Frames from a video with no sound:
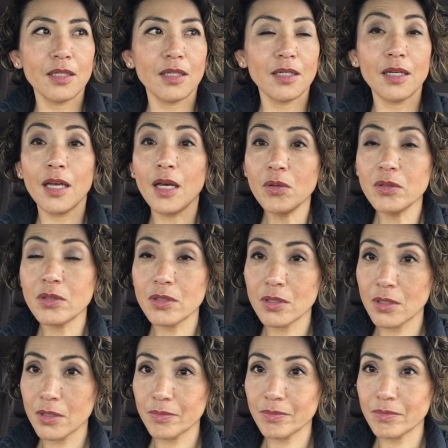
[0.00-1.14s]

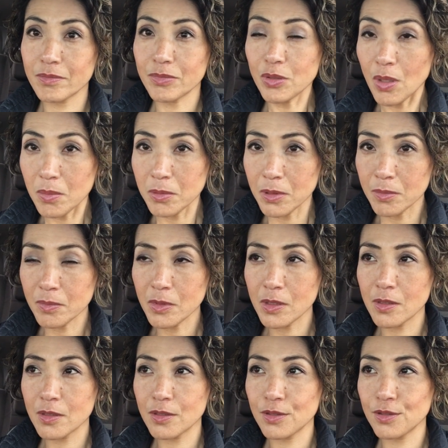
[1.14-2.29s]
health
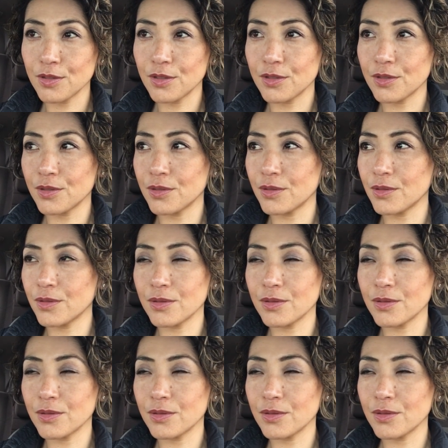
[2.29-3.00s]
problems. You